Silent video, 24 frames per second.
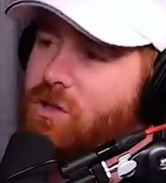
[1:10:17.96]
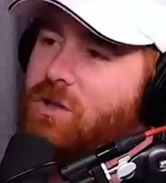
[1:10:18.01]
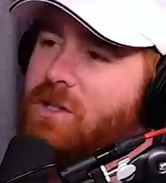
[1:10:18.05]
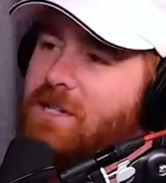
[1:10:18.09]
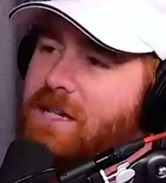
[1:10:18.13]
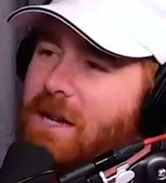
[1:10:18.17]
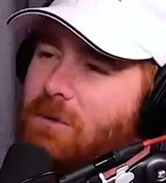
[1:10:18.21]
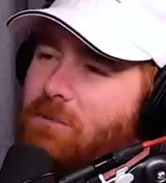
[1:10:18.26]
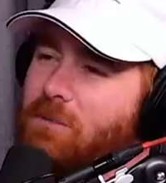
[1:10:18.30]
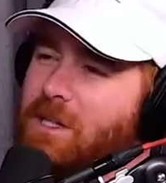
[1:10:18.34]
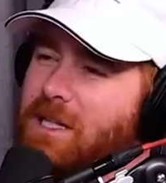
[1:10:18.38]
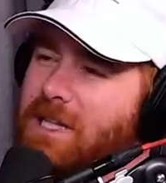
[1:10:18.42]
you
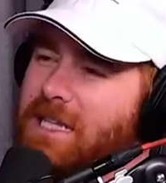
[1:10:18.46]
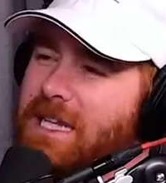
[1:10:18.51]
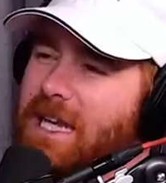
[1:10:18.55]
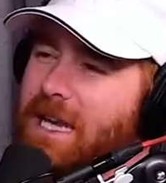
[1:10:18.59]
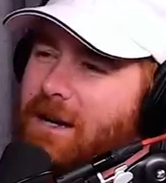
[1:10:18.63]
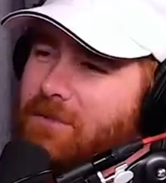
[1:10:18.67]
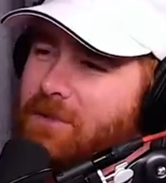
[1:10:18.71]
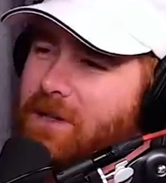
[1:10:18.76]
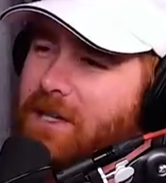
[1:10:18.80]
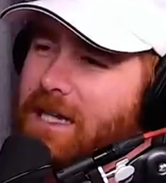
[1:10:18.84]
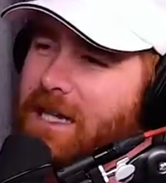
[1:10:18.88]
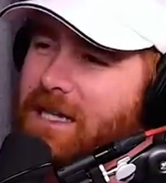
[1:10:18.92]
really
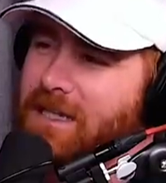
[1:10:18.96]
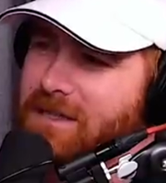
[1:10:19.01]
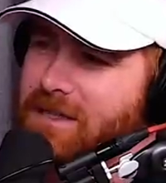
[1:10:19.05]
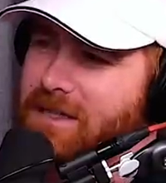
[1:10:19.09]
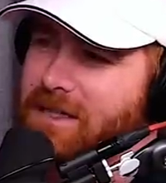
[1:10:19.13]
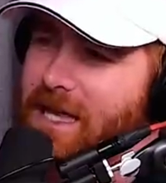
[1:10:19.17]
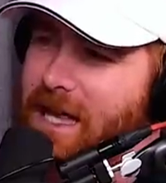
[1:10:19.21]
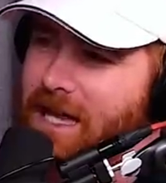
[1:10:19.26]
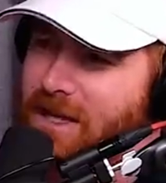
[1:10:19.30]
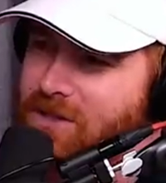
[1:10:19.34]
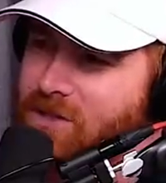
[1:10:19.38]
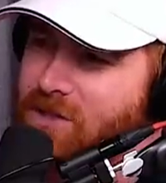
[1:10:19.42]
can't relate to
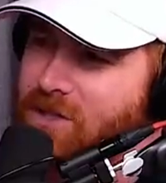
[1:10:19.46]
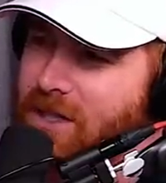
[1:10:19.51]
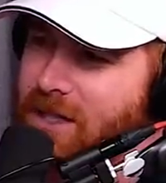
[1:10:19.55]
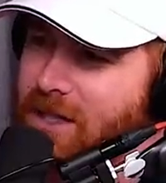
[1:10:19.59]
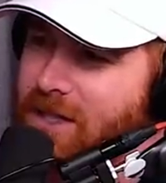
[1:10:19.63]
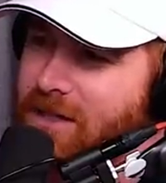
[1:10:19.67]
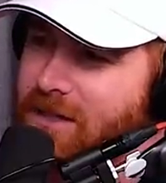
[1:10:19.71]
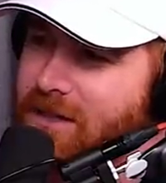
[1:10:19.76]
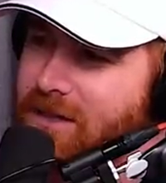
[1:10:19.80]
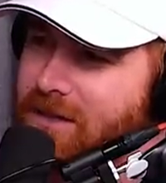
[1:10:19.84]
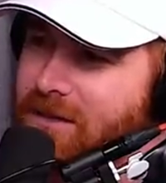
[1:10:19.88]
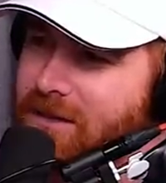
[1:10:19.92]
that
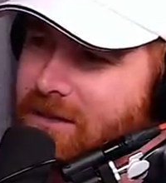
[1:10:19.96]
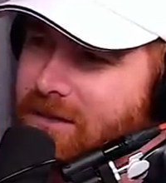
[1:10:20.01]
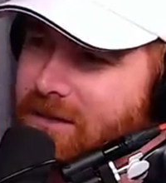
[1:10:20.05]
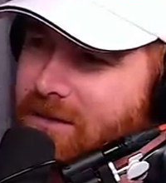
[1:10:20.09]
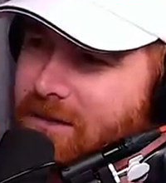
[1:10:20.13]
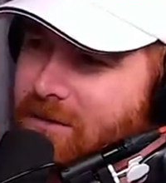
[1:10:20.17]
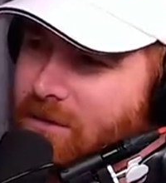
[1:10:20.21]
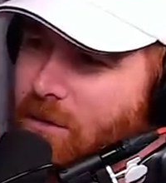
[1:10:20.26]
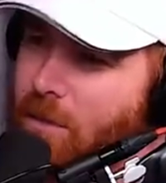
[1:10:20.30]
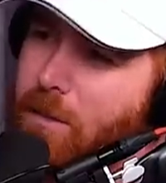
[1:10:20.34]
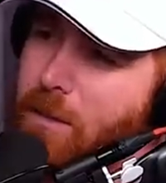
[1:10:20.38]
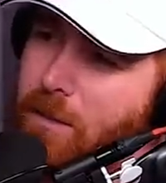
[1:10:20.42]
shit. No.
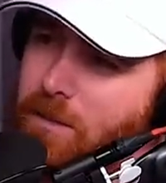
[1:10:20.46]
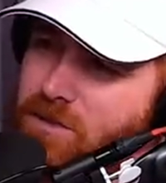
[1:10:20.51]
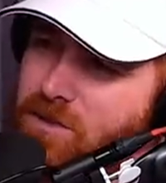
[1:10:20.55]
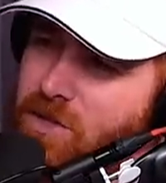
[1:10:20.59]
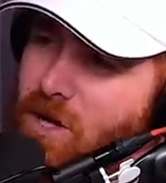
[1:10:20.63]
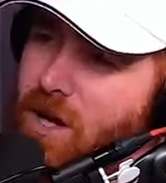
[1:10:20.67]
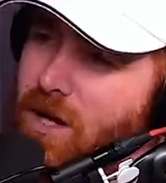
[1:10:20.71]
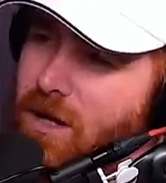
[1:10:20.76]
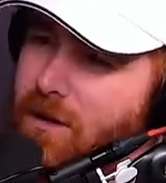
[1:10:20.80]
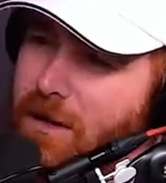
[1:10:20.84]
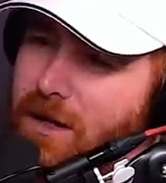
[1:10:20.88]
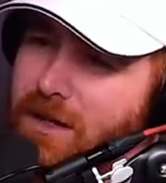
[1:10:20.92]
When people
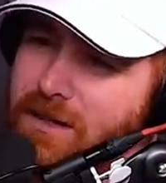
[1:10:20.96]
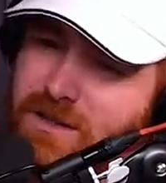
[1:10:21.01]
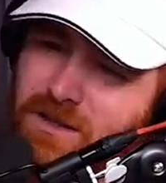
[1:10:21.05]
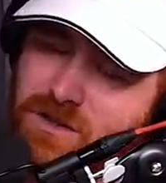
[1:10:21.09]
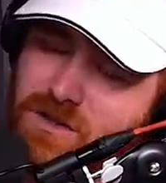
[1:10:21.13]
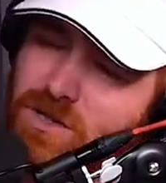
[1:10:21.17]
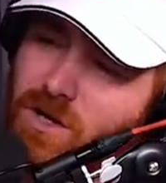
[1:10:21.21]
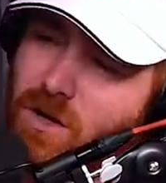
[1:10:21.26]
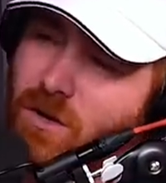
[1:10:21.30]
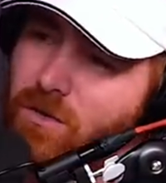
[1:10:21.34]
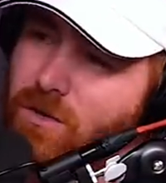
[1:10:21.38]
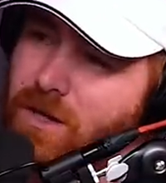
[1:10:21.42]
talk about it,
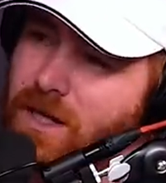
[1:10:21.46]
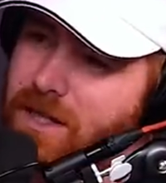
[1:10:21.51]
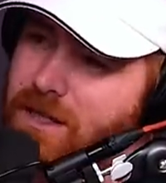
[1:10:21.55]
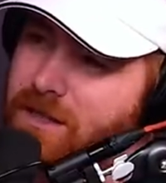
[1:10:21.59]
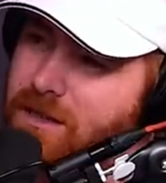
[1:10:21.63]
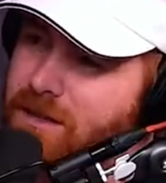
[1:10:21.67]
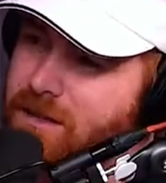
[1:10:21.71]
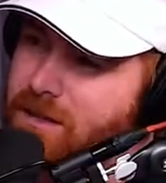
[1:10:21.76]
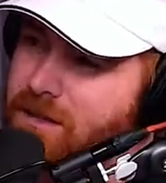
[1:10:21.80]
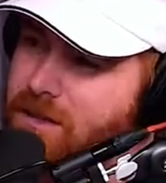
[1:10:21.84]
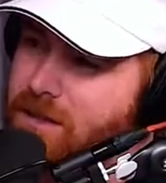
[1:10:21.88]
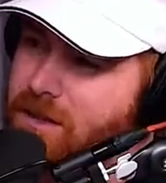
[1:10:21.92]
there's no
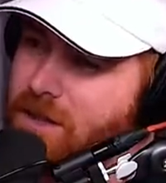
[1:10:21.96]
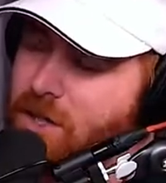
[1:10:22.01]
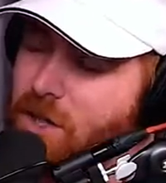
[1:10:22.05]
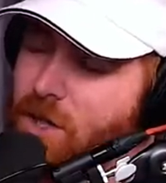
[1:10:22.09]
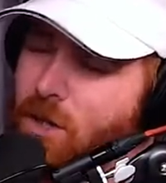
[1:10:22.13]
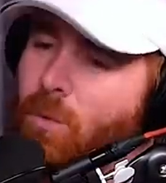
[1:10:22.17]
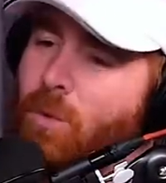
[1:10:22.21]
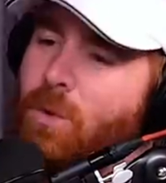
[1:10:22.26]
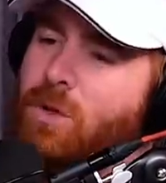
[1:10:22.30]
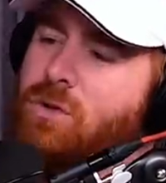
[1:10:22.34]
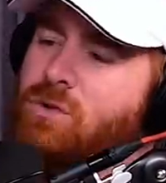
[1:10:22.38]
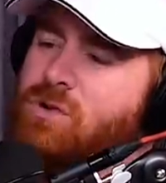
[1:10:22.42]
like.
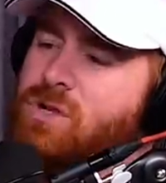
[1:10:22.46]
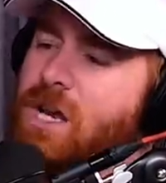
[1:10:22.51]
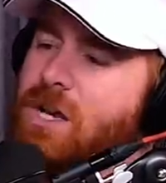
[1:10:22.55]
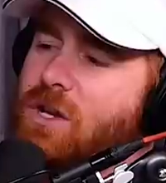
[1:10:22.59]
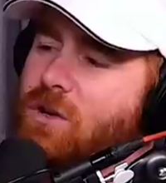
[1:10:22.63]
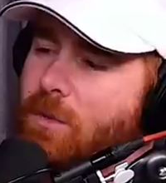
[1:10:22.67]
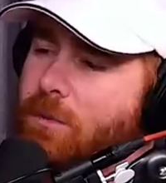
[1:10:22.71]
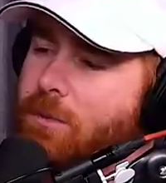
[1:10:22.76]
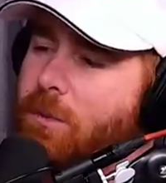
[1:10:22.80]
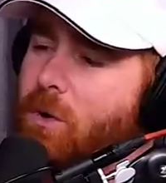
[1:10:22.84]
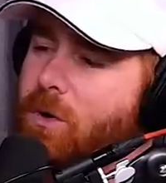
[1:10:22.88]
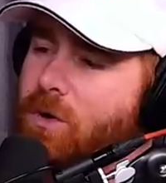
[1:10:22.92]
When you said
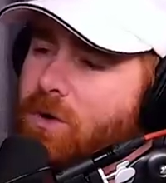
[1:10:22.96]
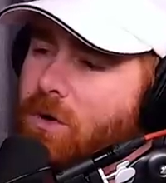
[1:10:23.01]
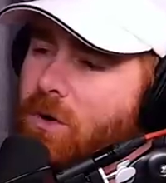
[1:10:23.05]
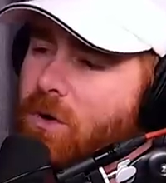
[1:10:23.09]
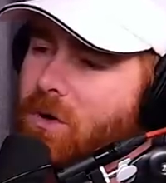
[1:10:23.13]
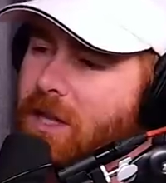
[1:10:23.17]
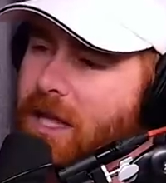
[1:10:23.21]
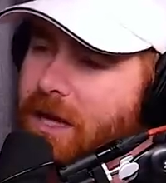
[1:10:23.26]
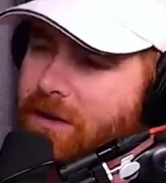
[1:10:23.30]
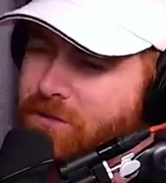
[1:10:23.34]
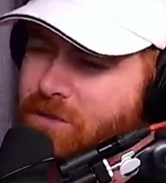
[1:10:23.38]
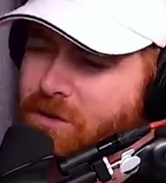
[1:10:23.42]
you were poor your
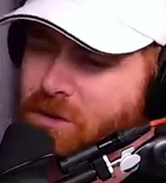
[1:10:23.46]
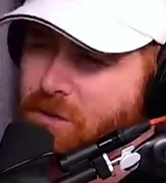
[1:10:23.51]
whole life,